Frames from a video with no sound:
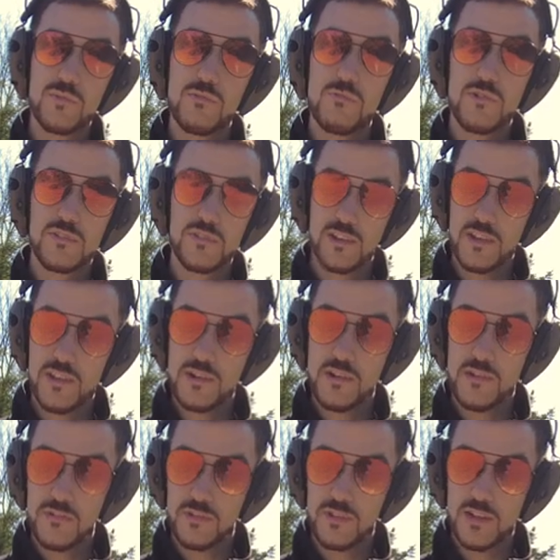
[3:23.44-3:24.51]
to be once again
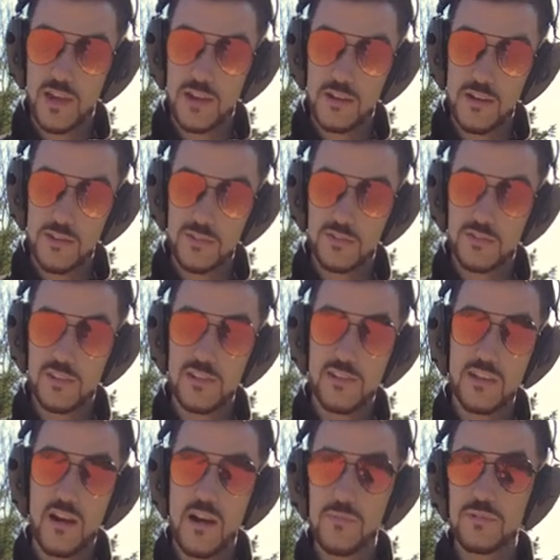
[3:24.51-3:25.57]
using another
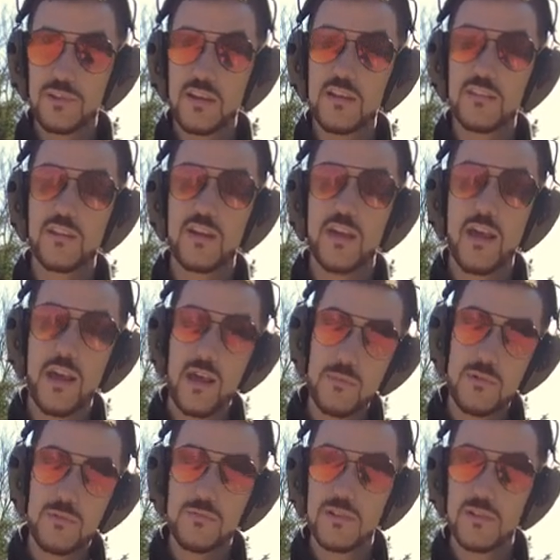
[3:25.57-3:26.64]
Sealy optic as a
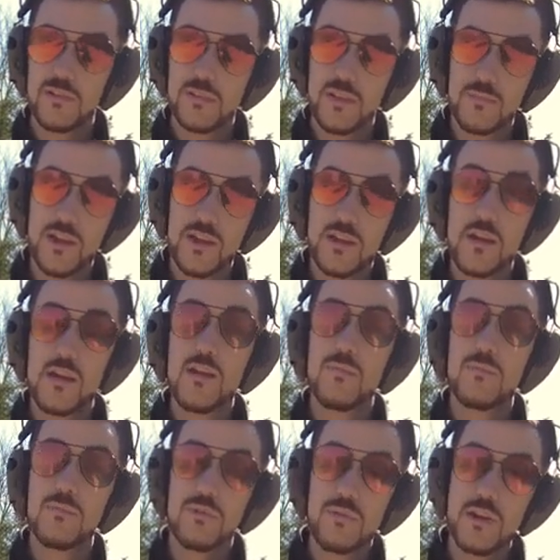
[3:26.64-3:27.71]
hammer because they make
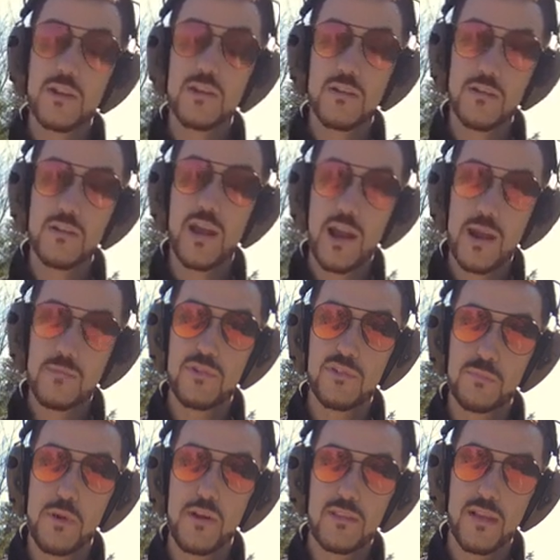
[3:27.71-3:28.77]
pretty good
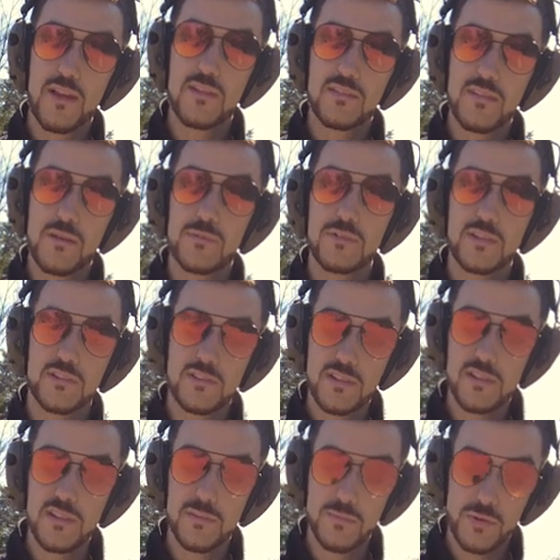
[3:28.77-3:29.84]
hammers per last time with the
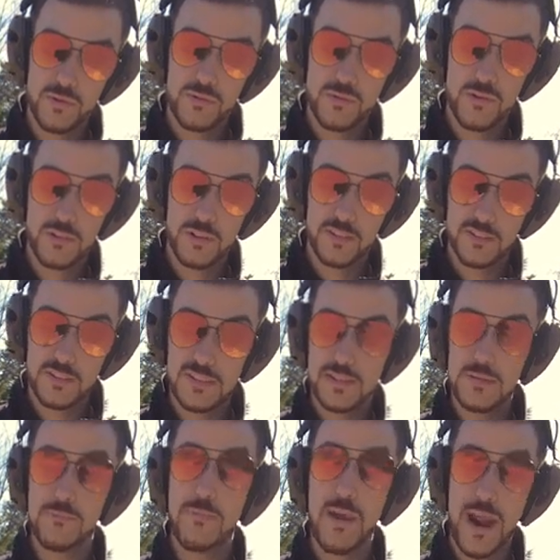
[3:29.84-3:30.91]
Sealy Bull, or the
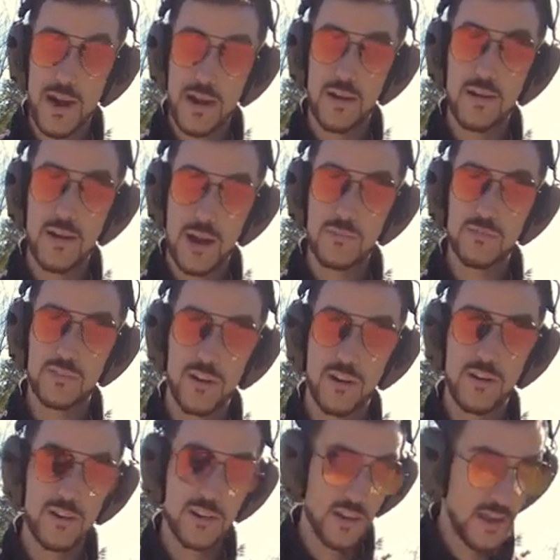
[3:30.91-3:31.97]
Sealy Bear, I'm
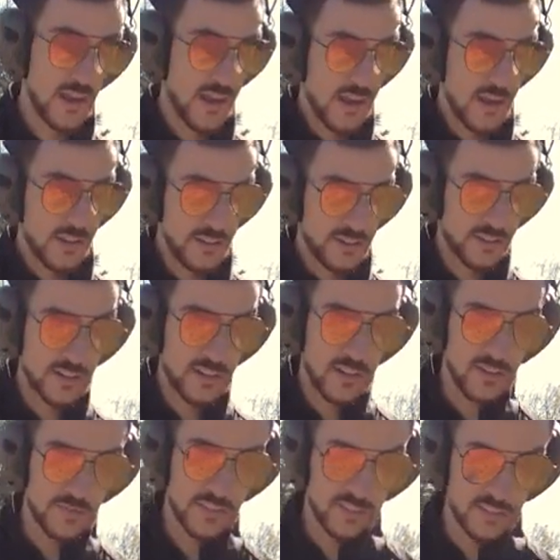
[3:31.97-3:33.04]
sorry. Let's
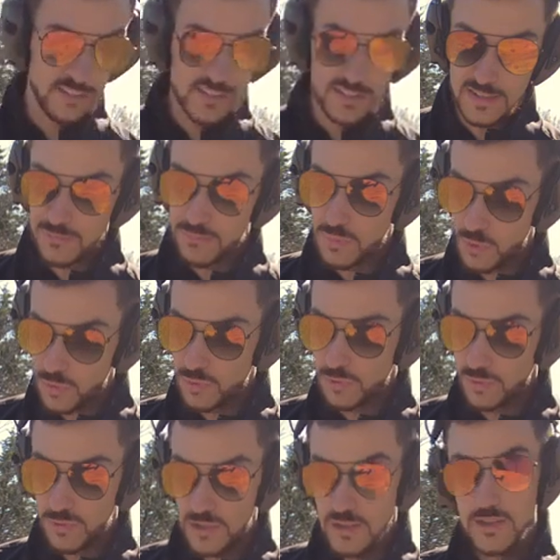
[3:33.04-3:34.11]
see if the Sealy
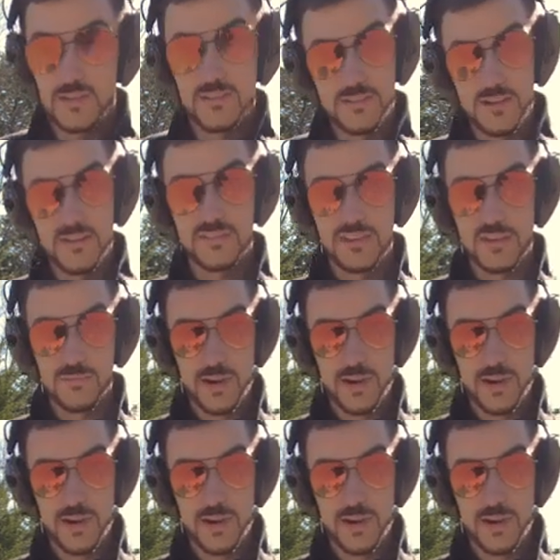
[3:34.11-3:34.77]
Bull does any